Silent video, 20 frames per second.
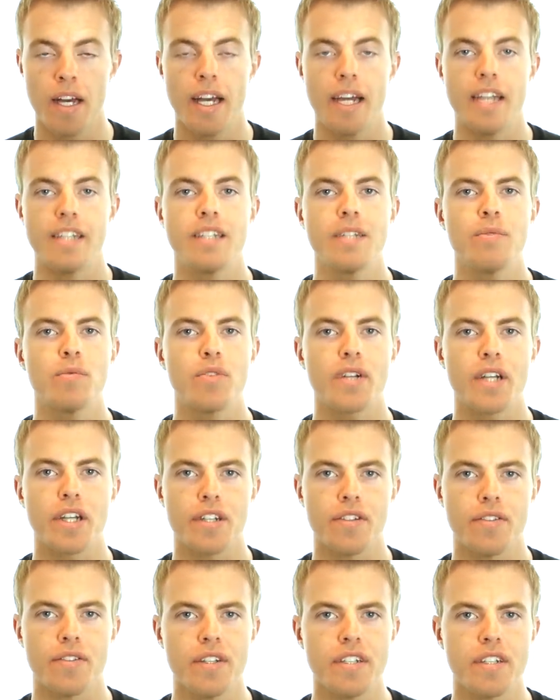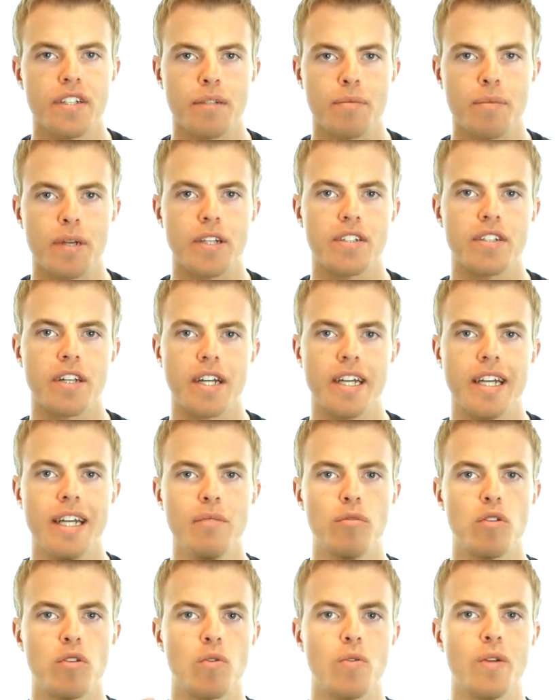It seemed very convincing because I
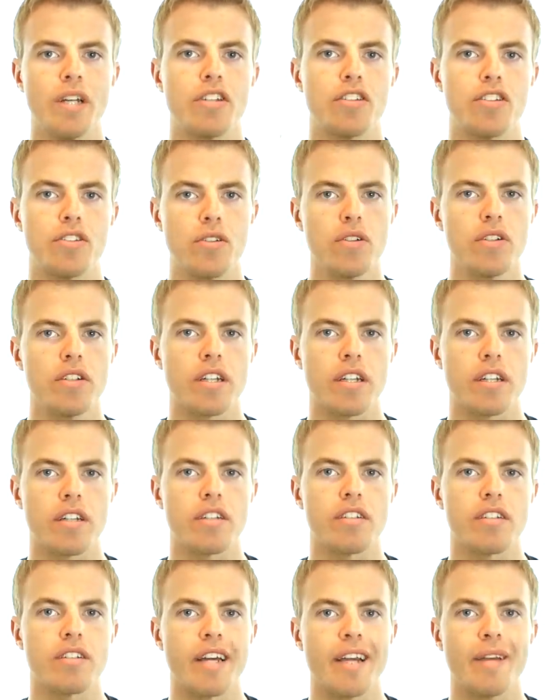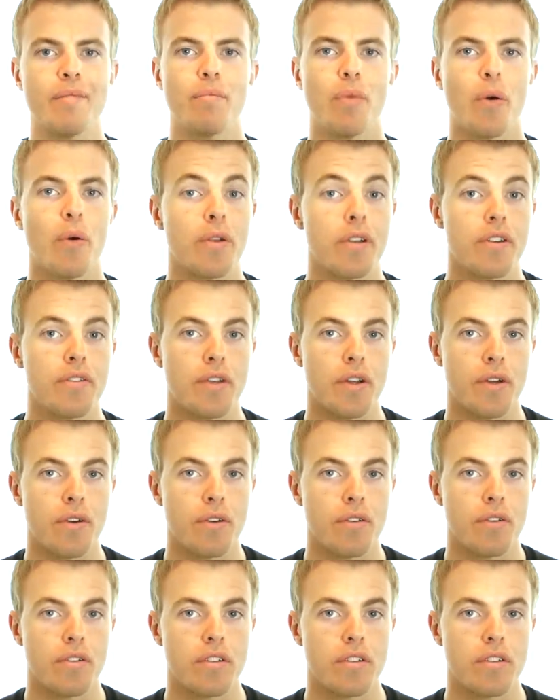keep reasserting the same point of view,